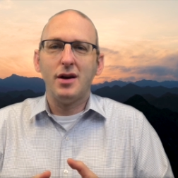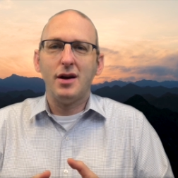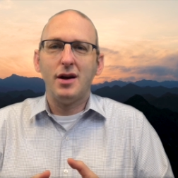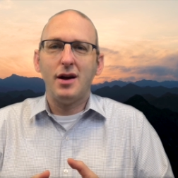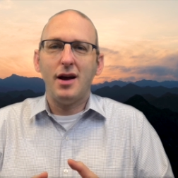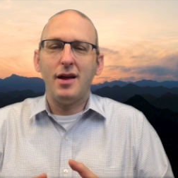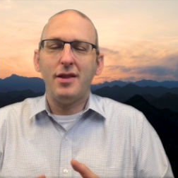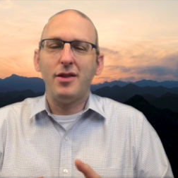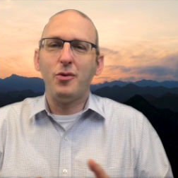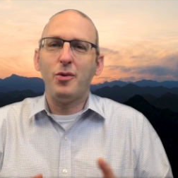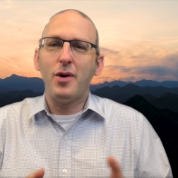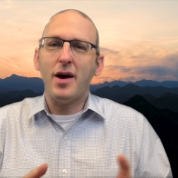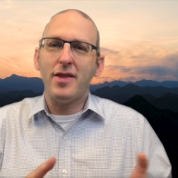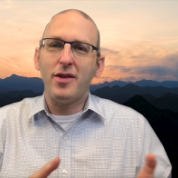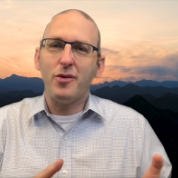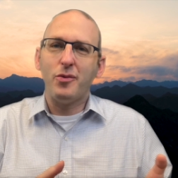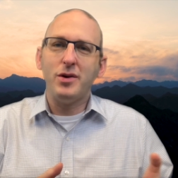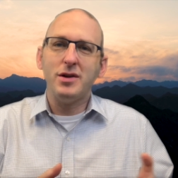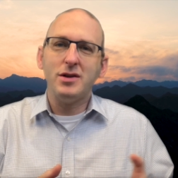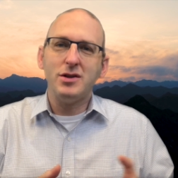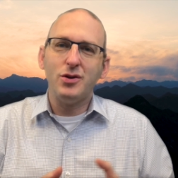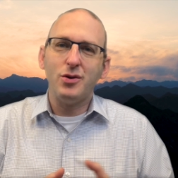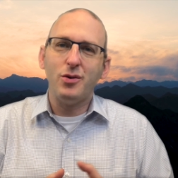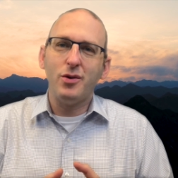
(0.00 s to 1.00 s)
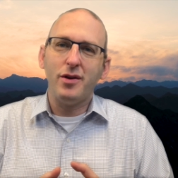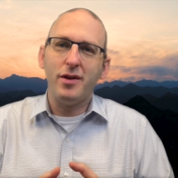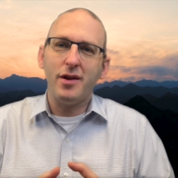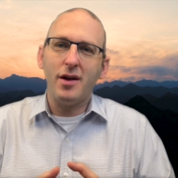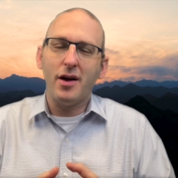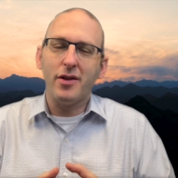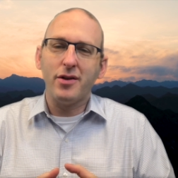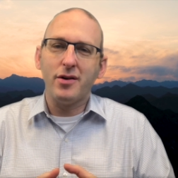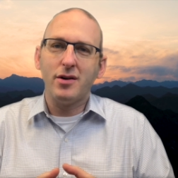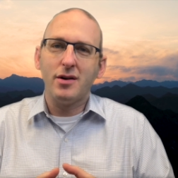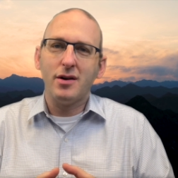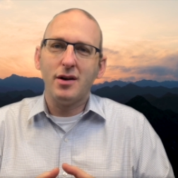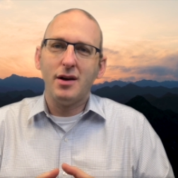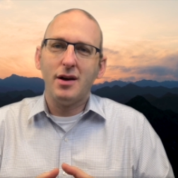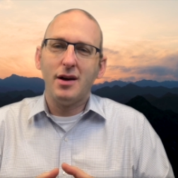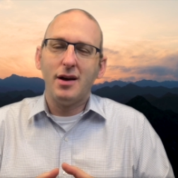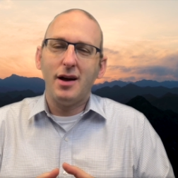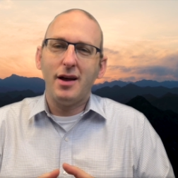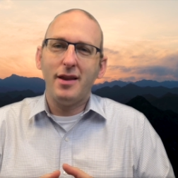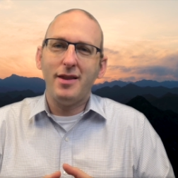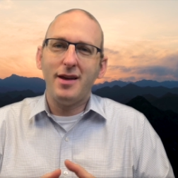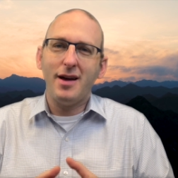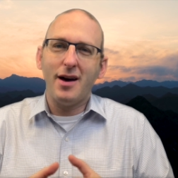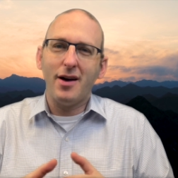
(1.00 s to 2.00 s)
in the way that we do in the other
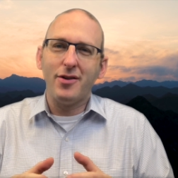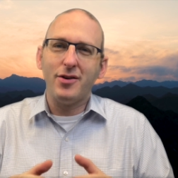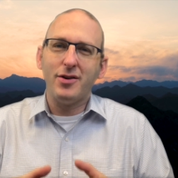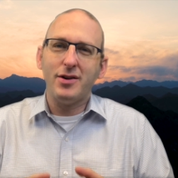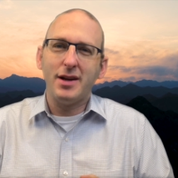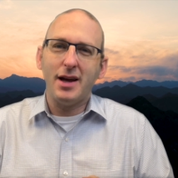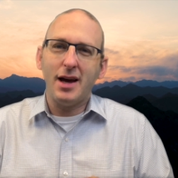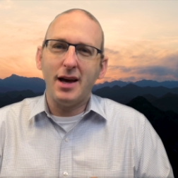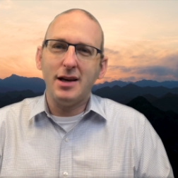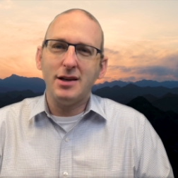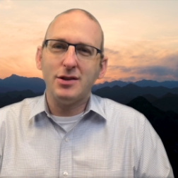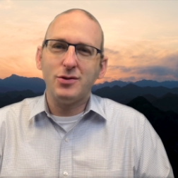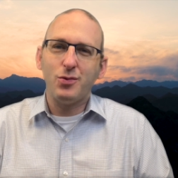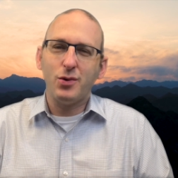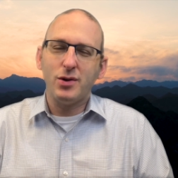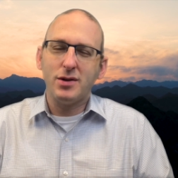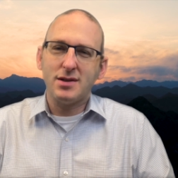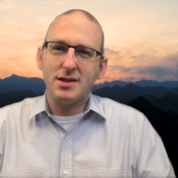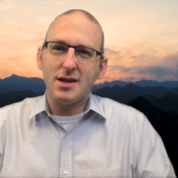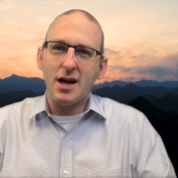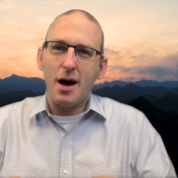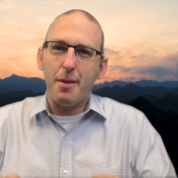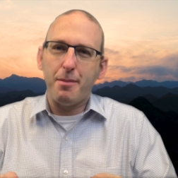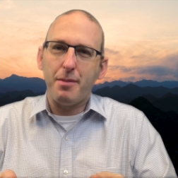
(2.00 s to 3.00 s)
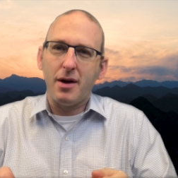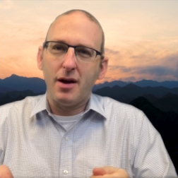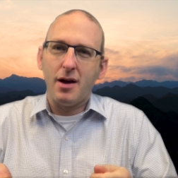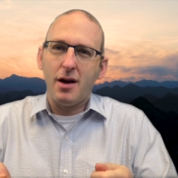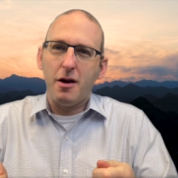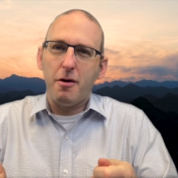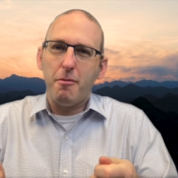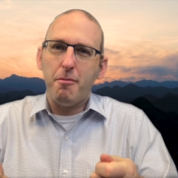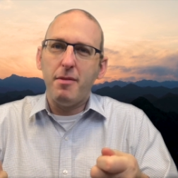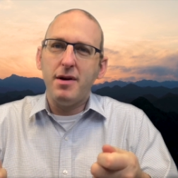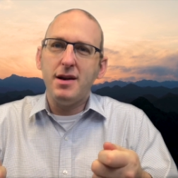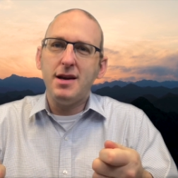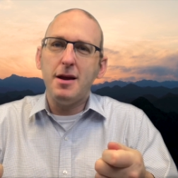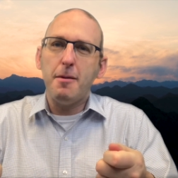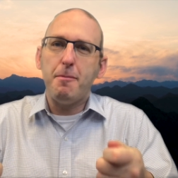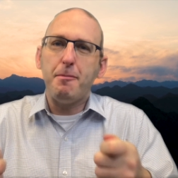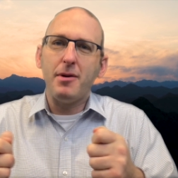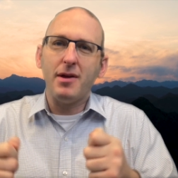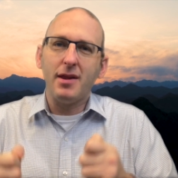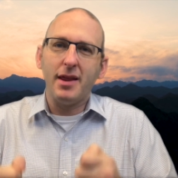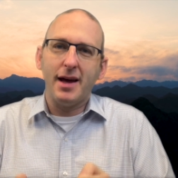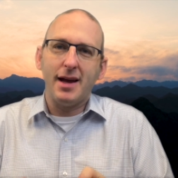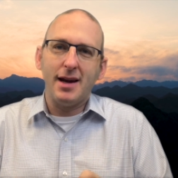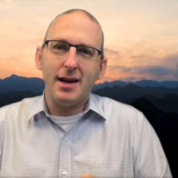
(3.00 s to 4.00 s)
in the other days. We stop
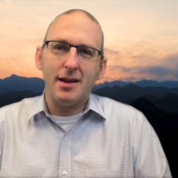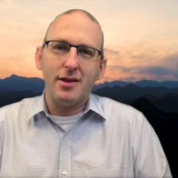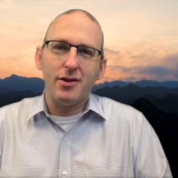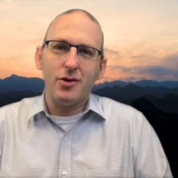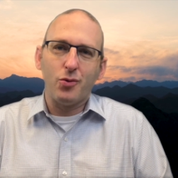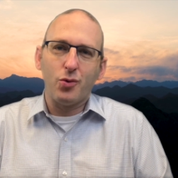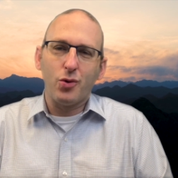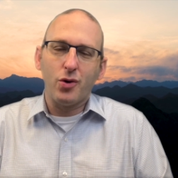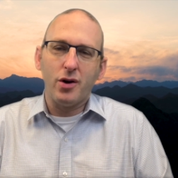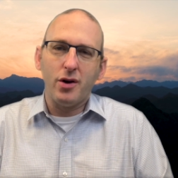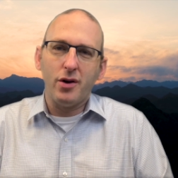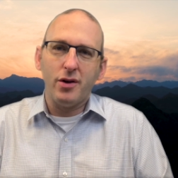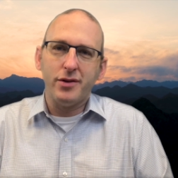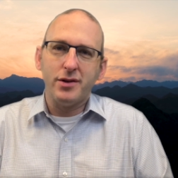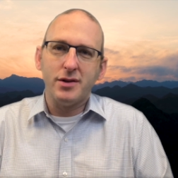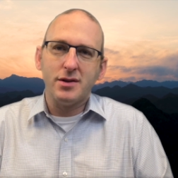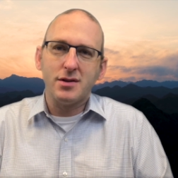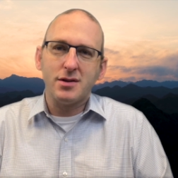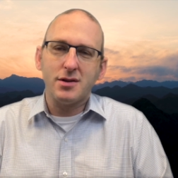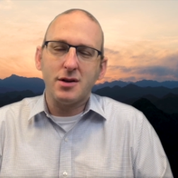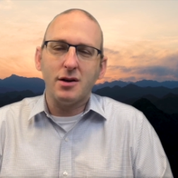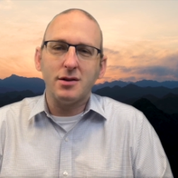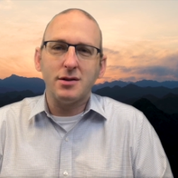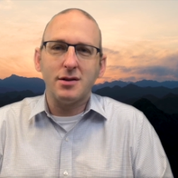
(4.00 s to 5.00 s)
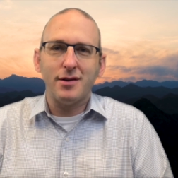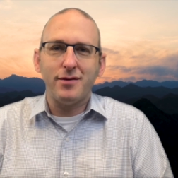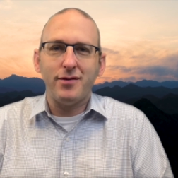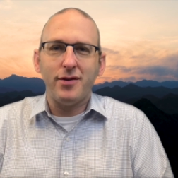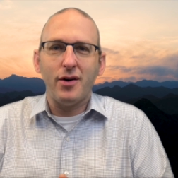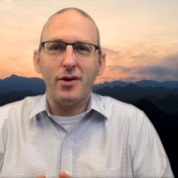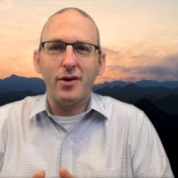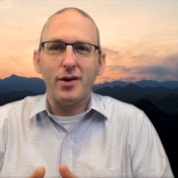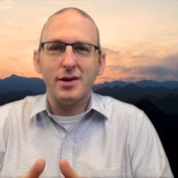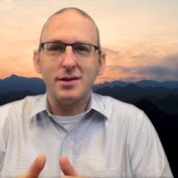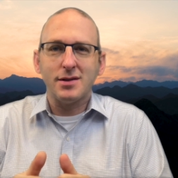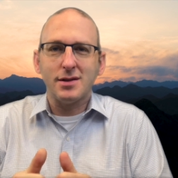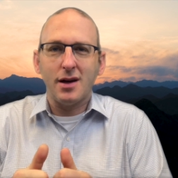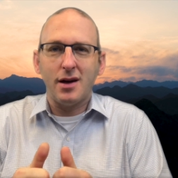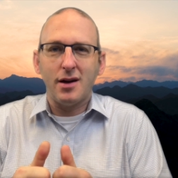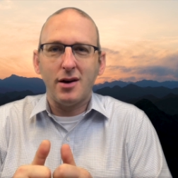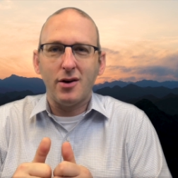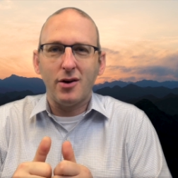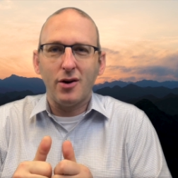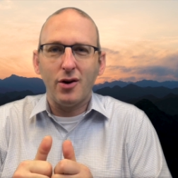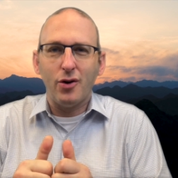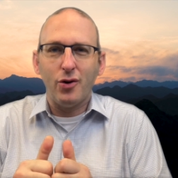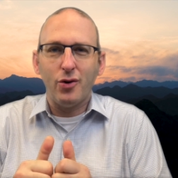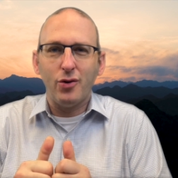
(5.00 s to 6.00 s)
manipulating the world and start to focus on
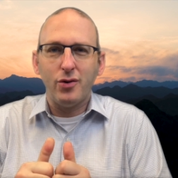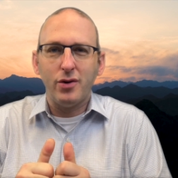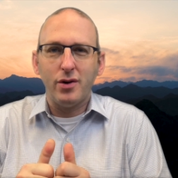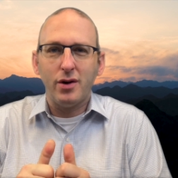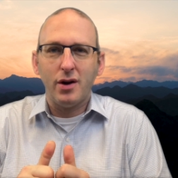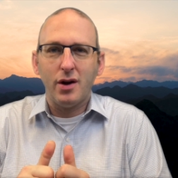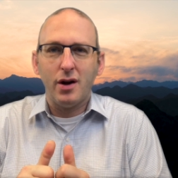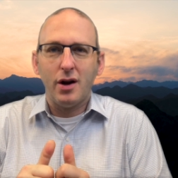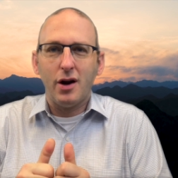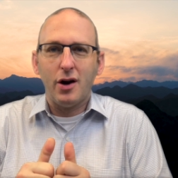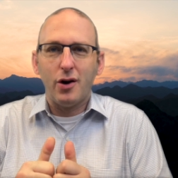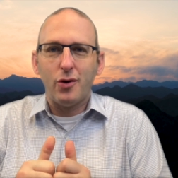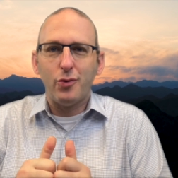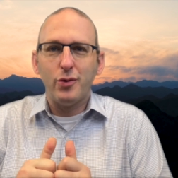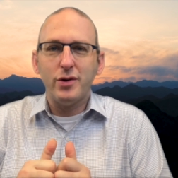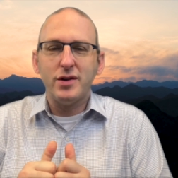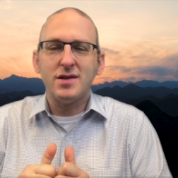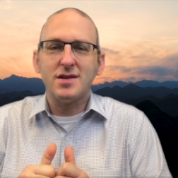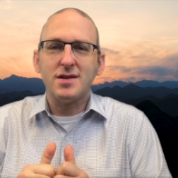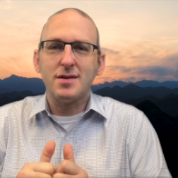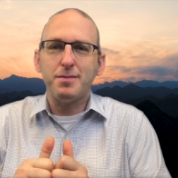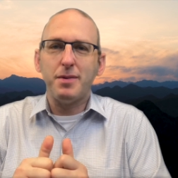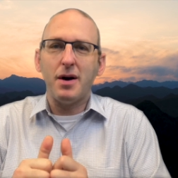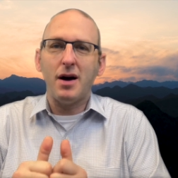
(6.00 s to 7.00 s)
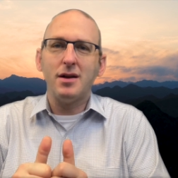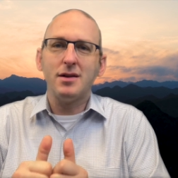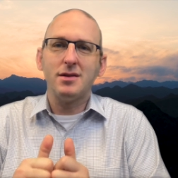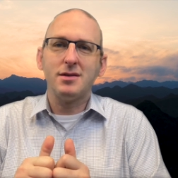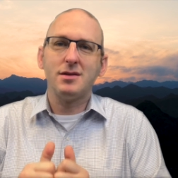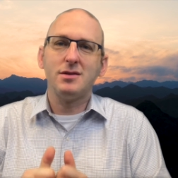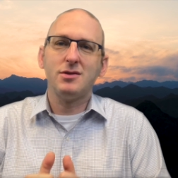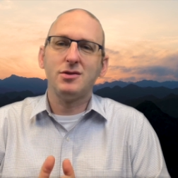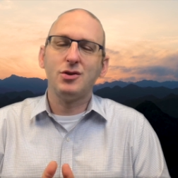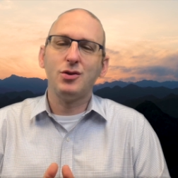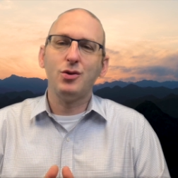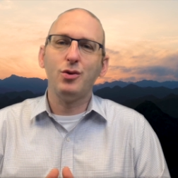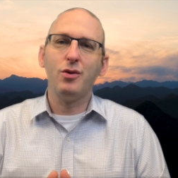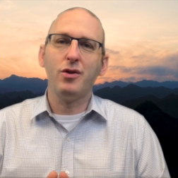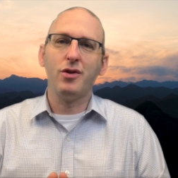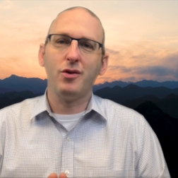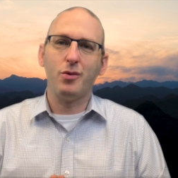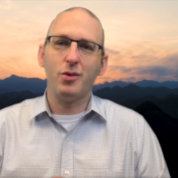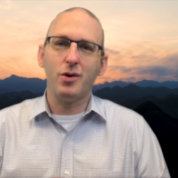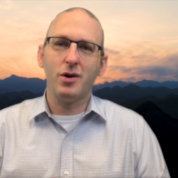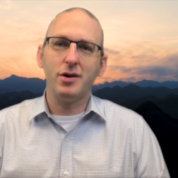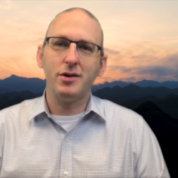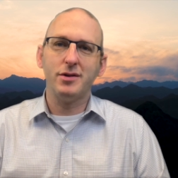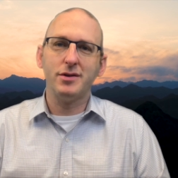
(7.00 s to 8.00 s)
our own response to the
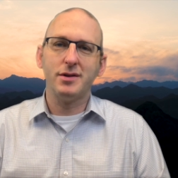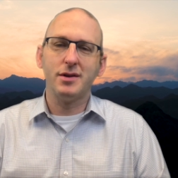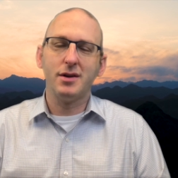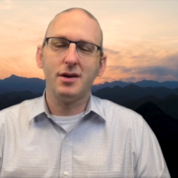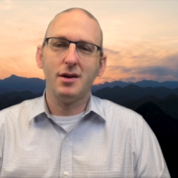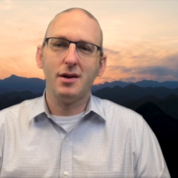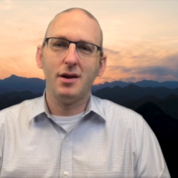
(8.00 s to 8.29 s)
world.